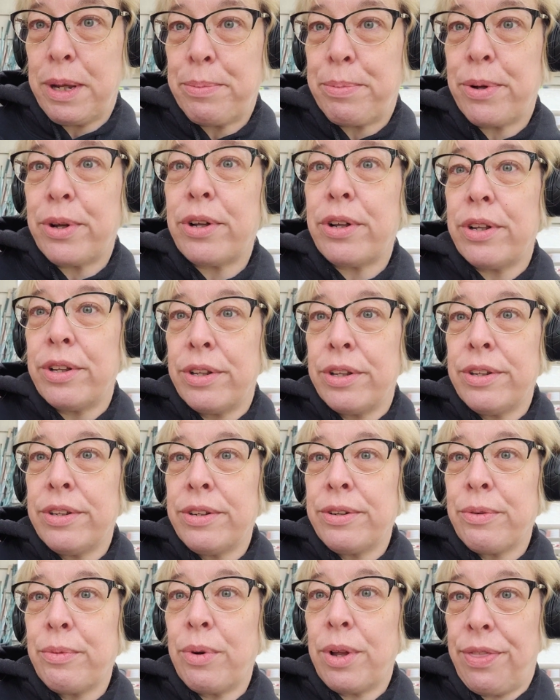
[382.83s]
people
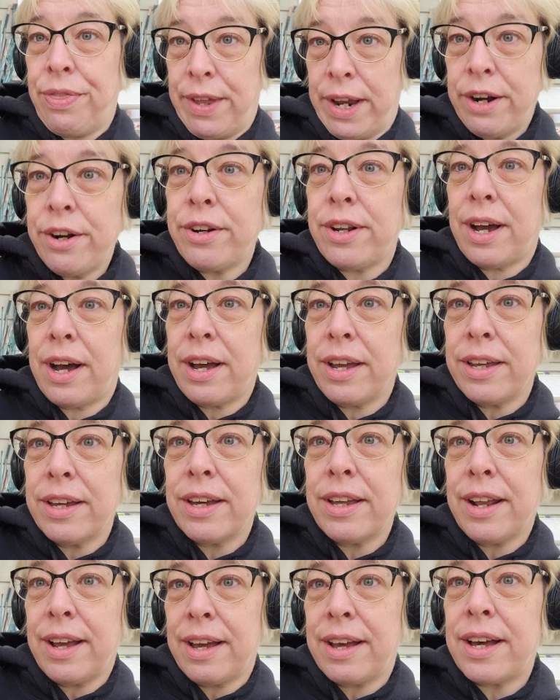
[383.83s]
with their
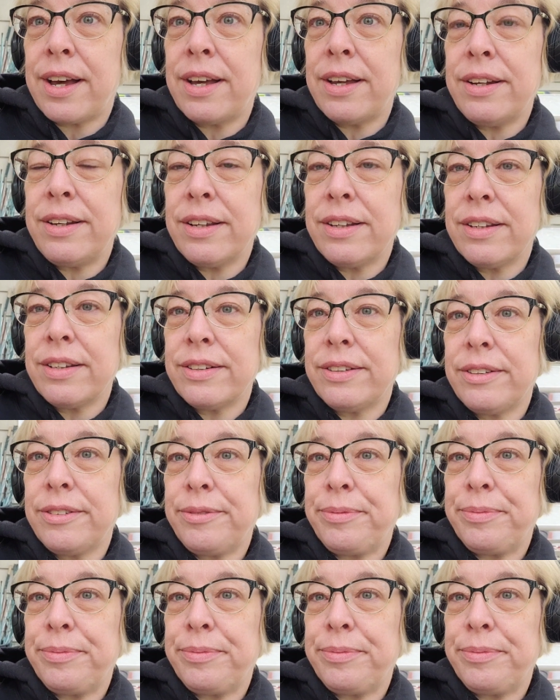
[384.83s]
diet had.